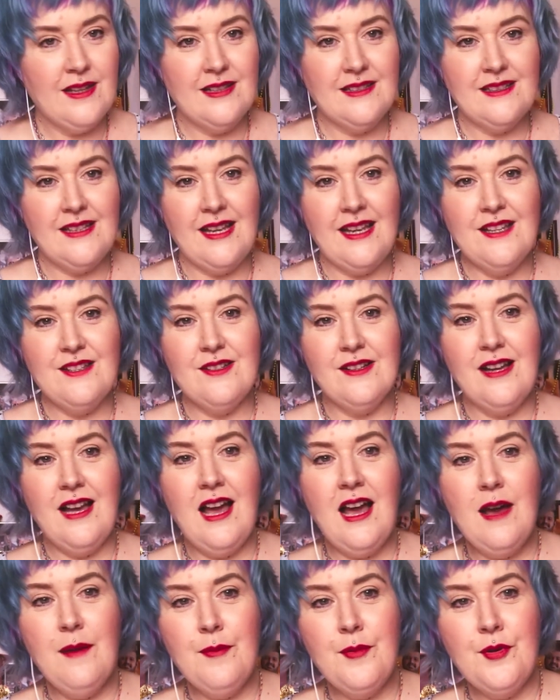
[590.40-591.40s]
So here's your
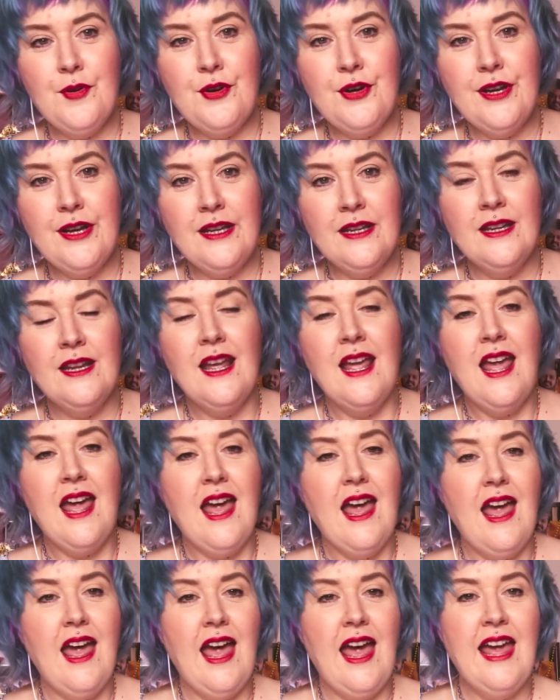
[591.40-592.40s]
cardboard,
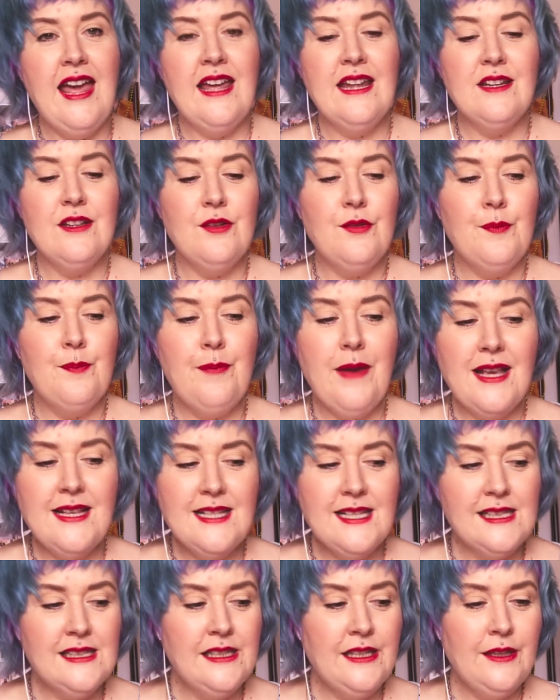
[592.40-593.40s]
And
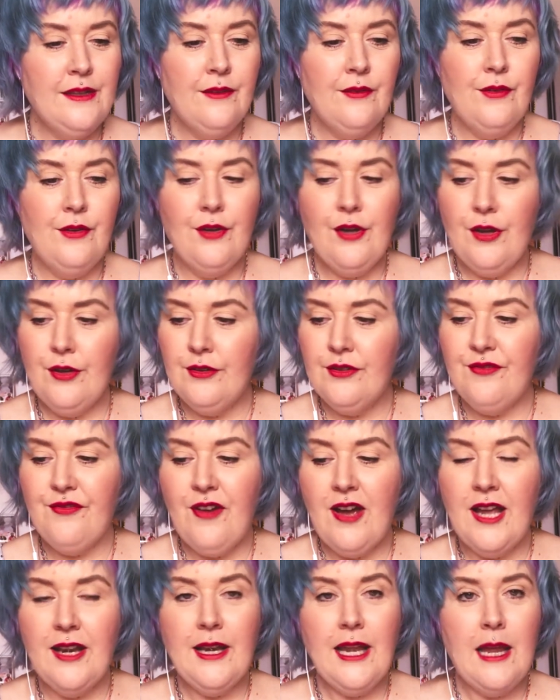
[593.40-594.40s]
basically you're going to
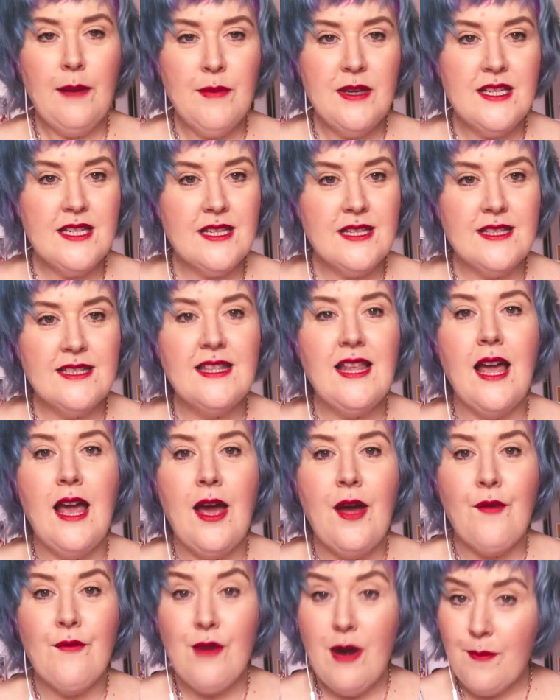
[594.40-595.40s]
find images
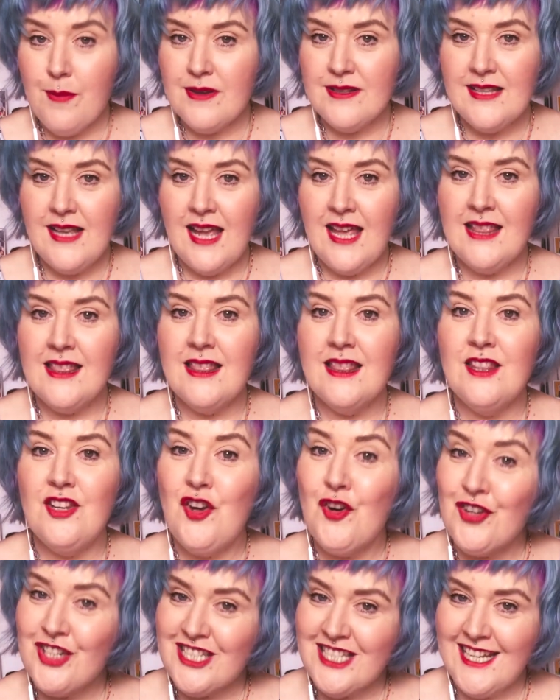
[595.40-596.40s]
that represent
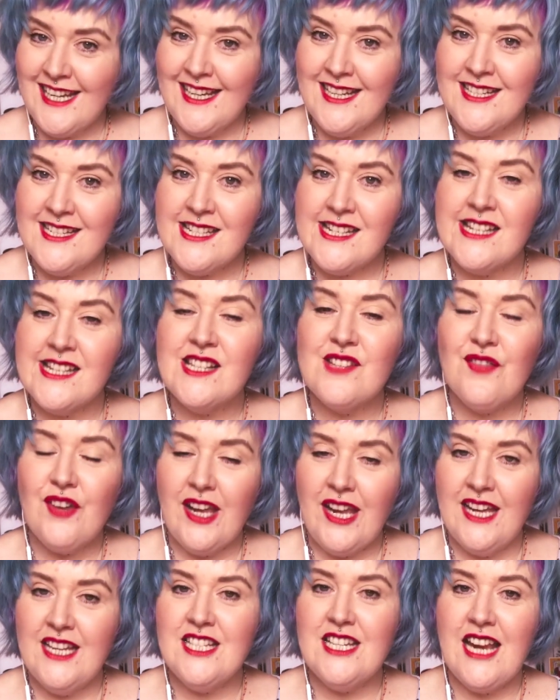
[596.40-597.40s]
your intentions for
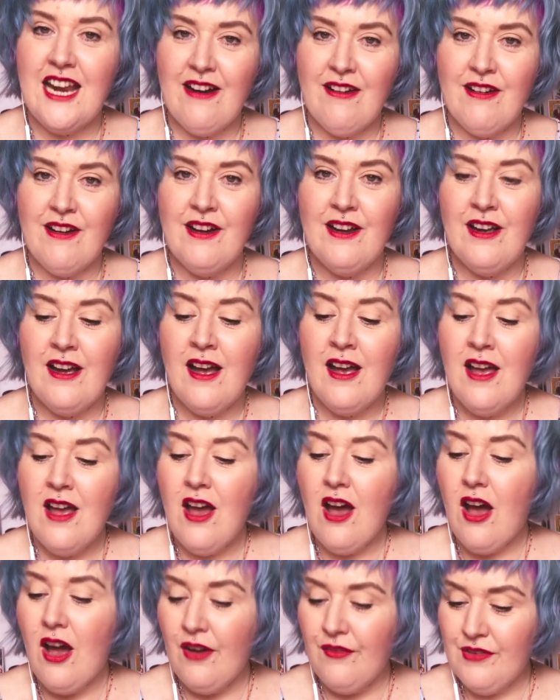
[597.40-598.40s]
each area
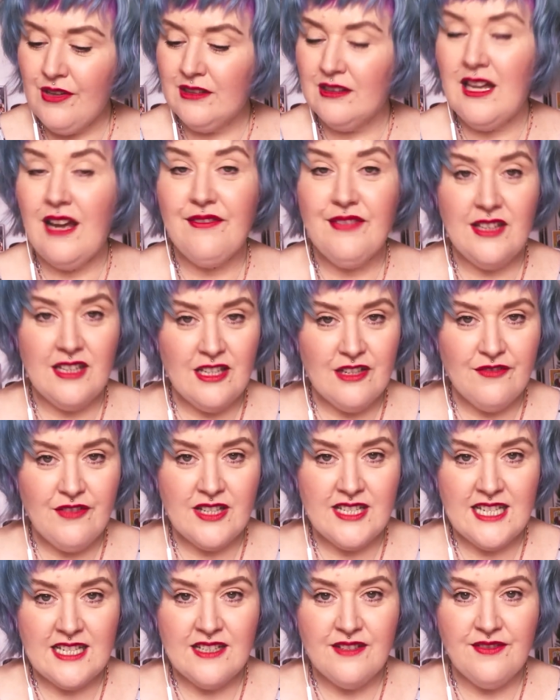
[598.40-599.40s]
of your life that you've
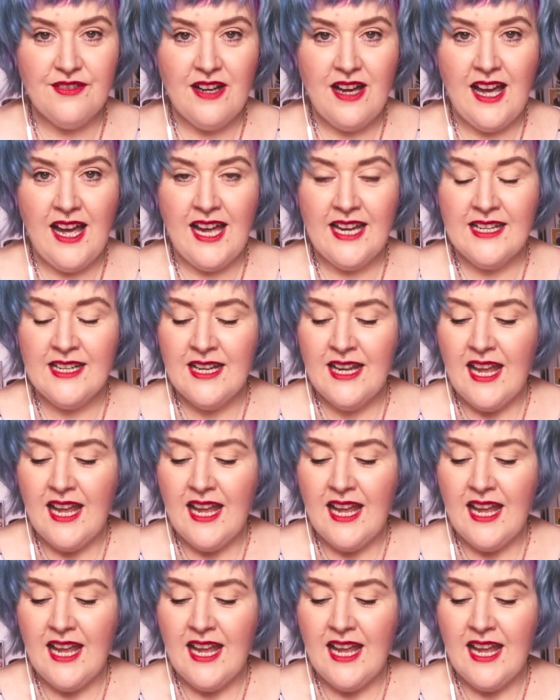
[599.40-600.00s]
identified.